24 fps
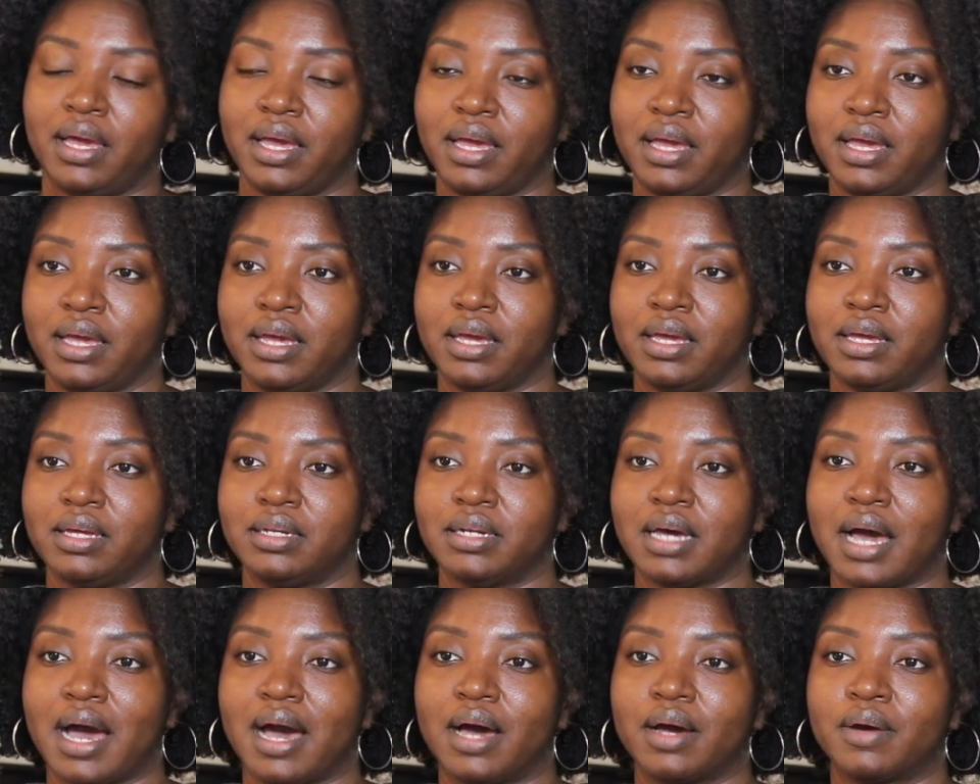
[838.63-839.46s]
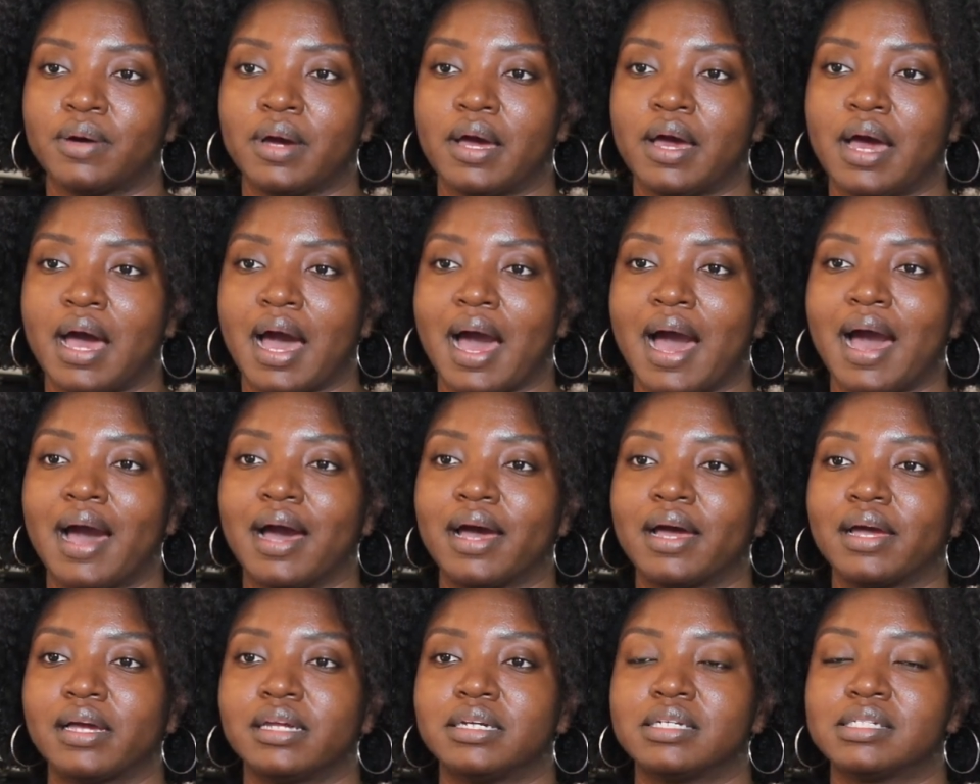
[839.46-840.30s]
and I
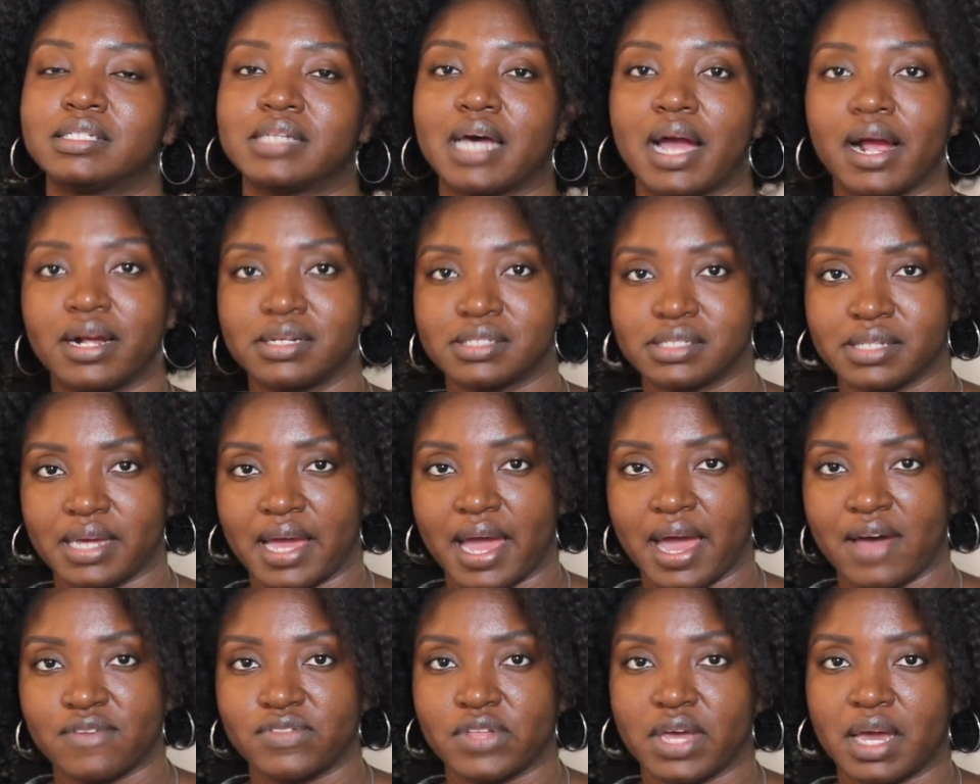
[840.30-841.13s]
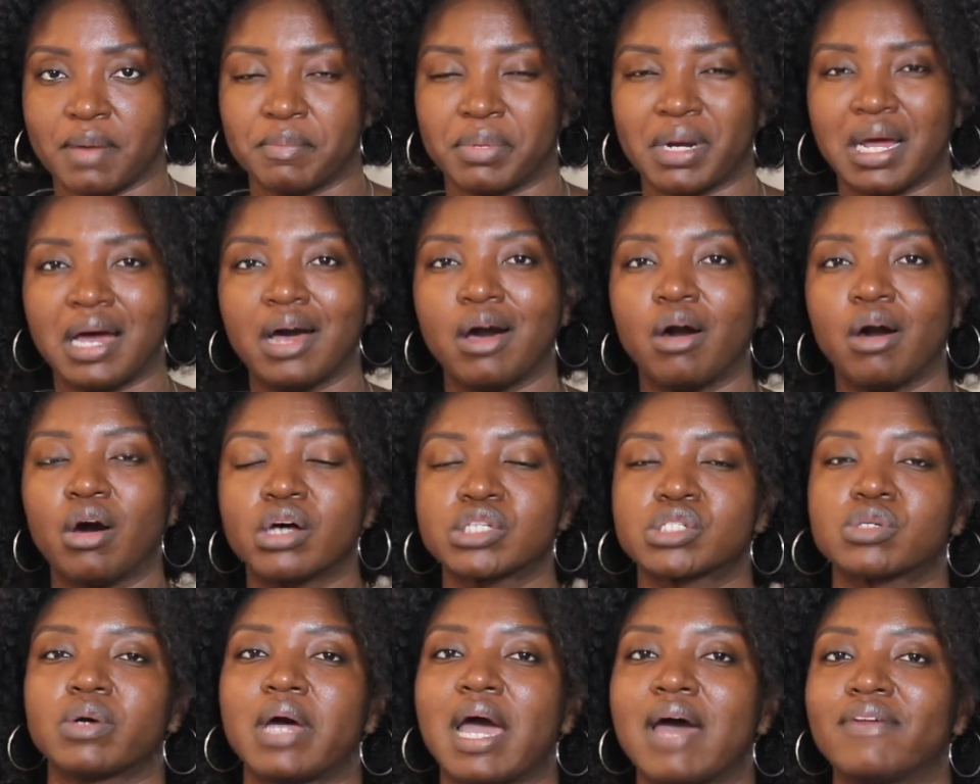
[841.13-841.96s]
I desire to have that, but I
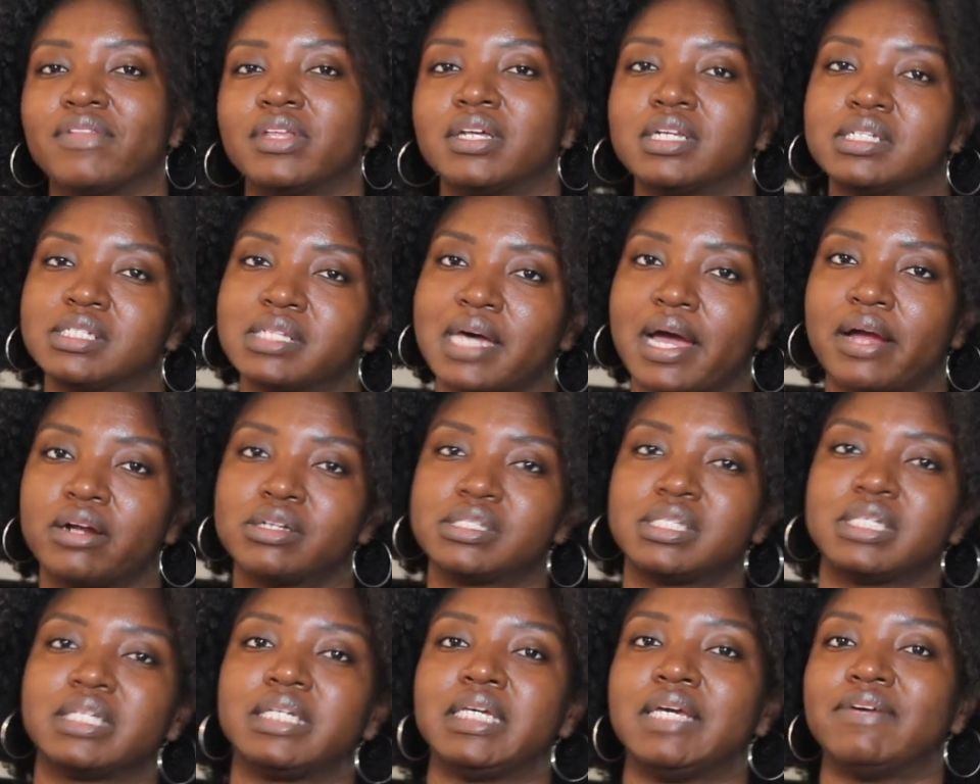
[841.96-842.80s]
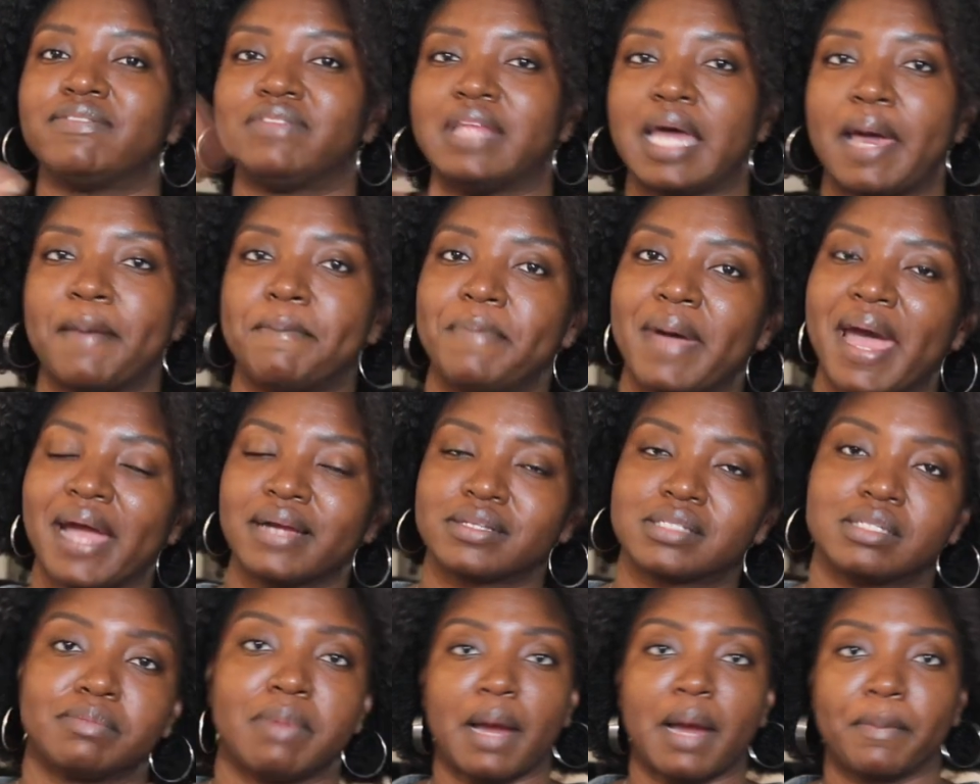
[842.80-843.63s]
also have the desire to give that back
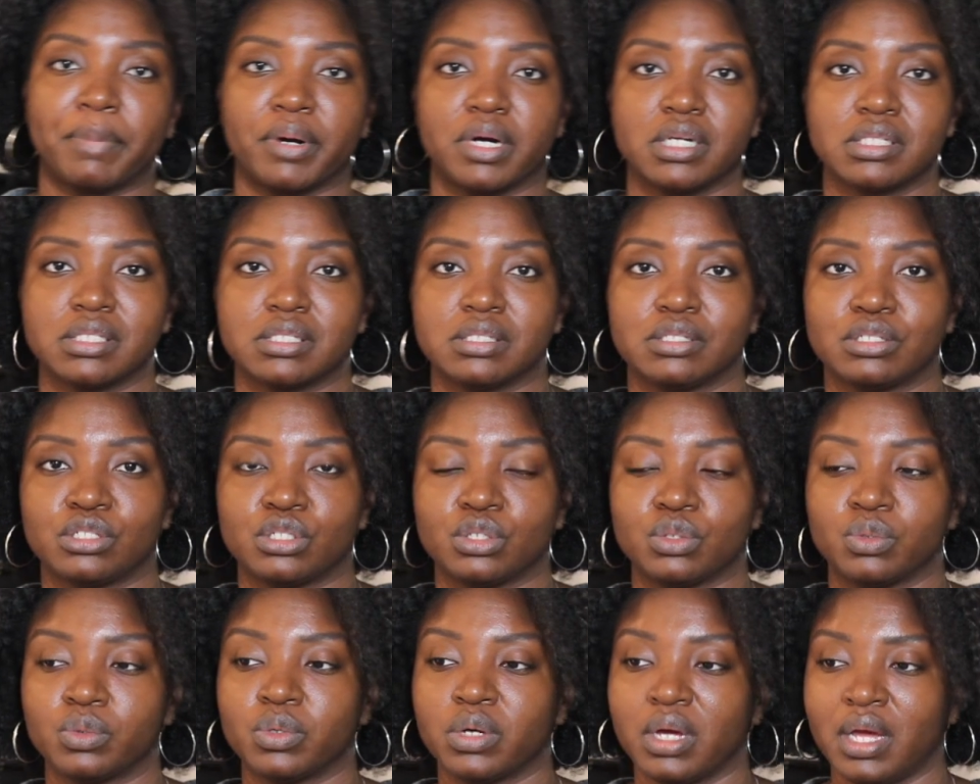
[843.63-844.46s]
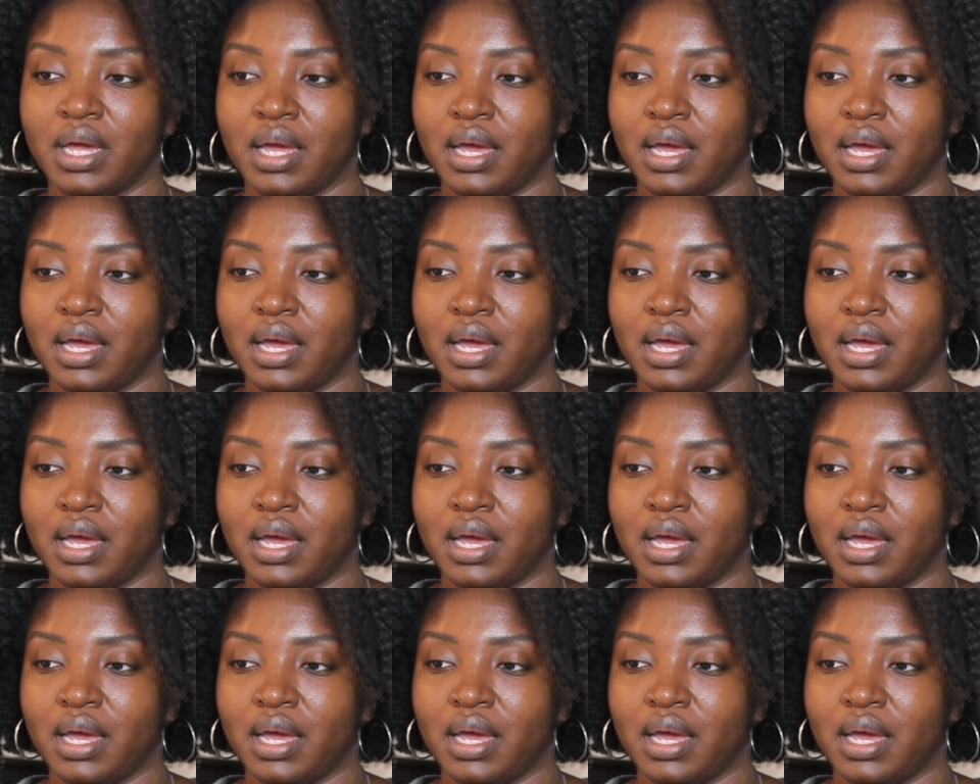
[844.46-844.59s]
to person too.